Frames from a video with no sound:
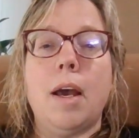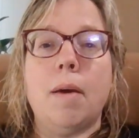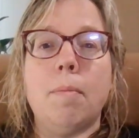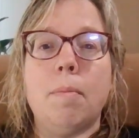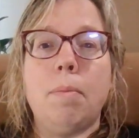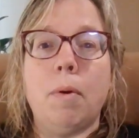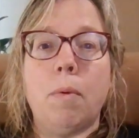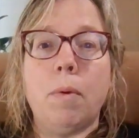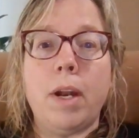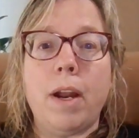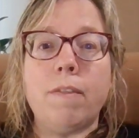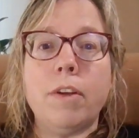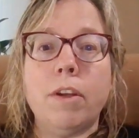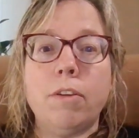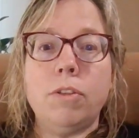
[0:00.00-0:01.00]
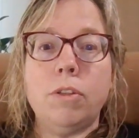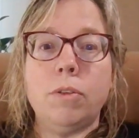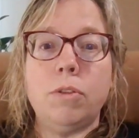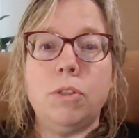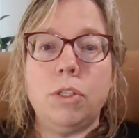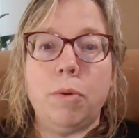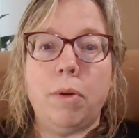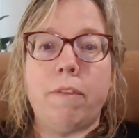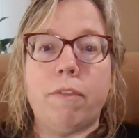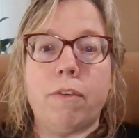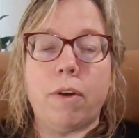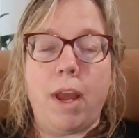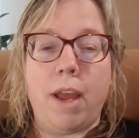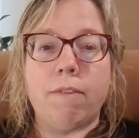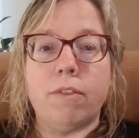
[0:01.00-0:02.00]
But whatever you do, do it
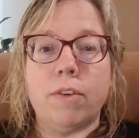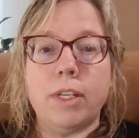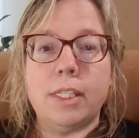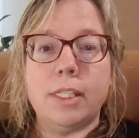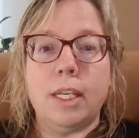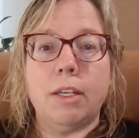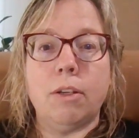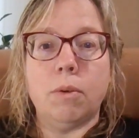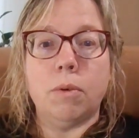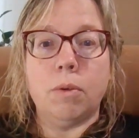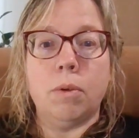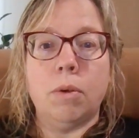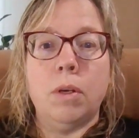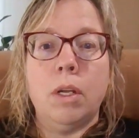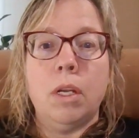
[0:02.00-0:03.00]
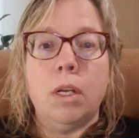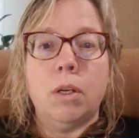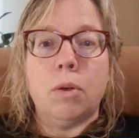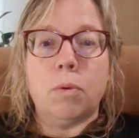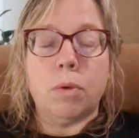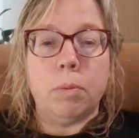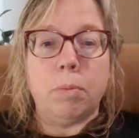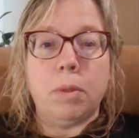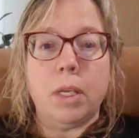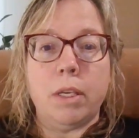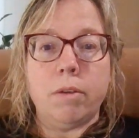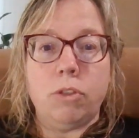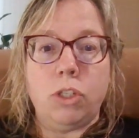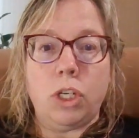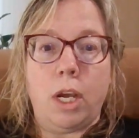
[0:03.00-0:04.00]
for every single group that
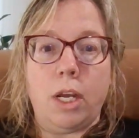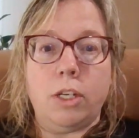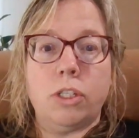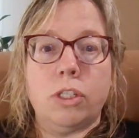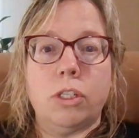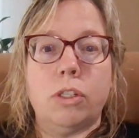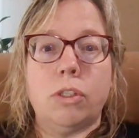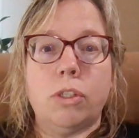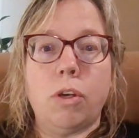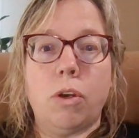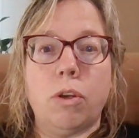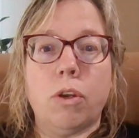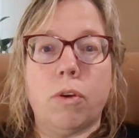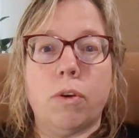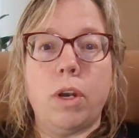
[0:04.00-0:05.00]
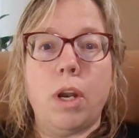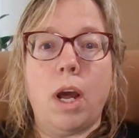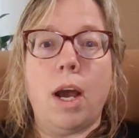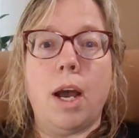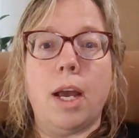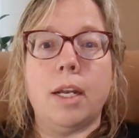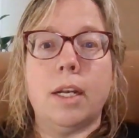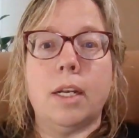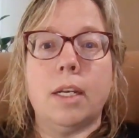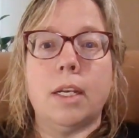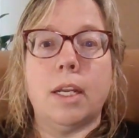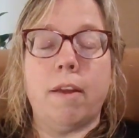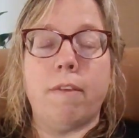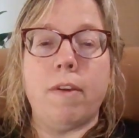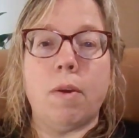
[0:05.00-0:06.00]
you judge. So you're not
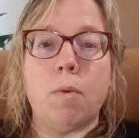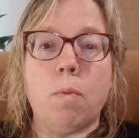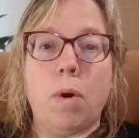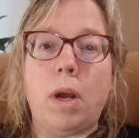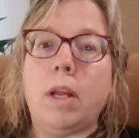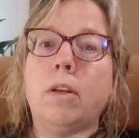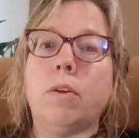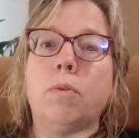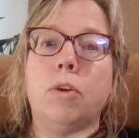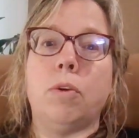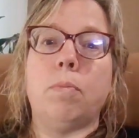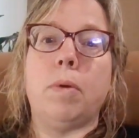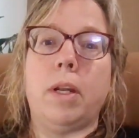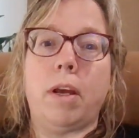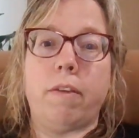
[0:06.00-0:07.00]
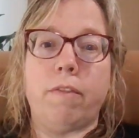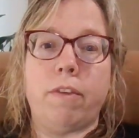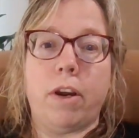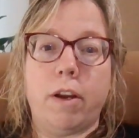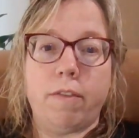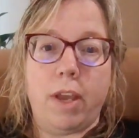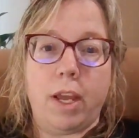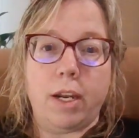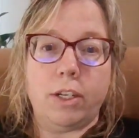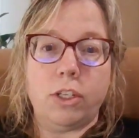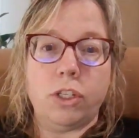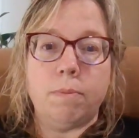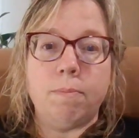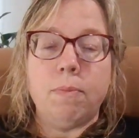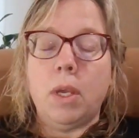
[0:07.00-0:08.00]
giving one group an unfair
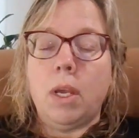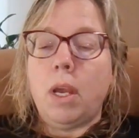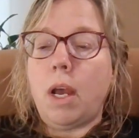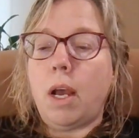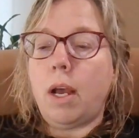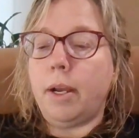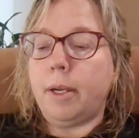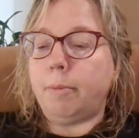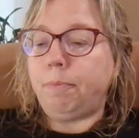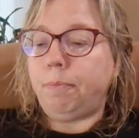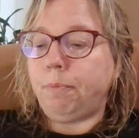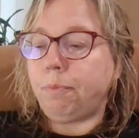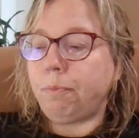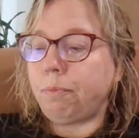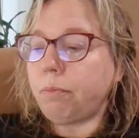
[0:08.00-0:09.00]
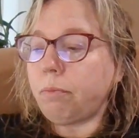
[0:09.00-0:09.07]
advantage. Um,